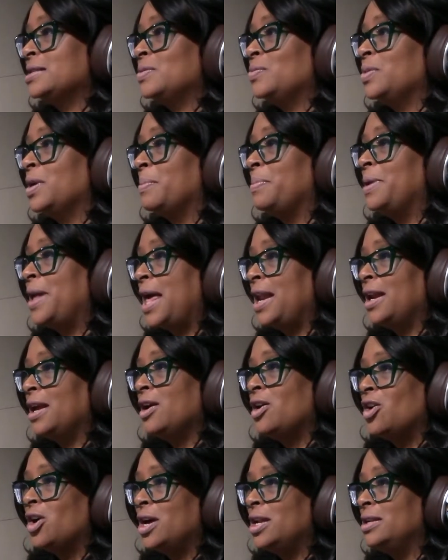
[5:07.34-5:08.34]
we're
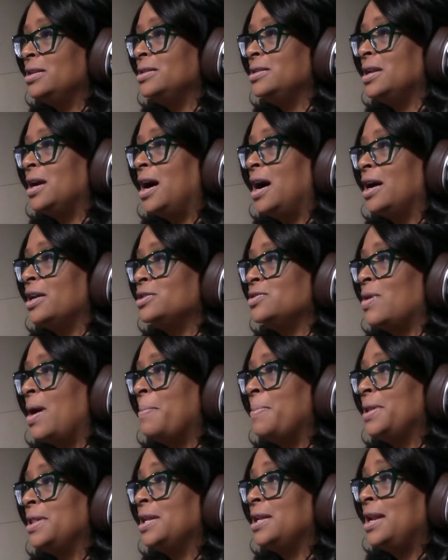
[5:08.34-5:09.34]
planning on
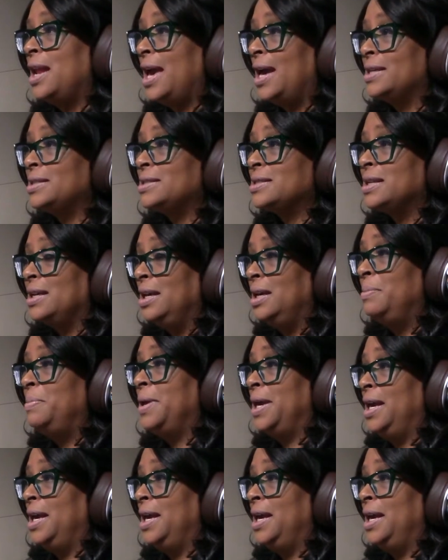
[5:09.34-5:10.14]
dropping the next EP.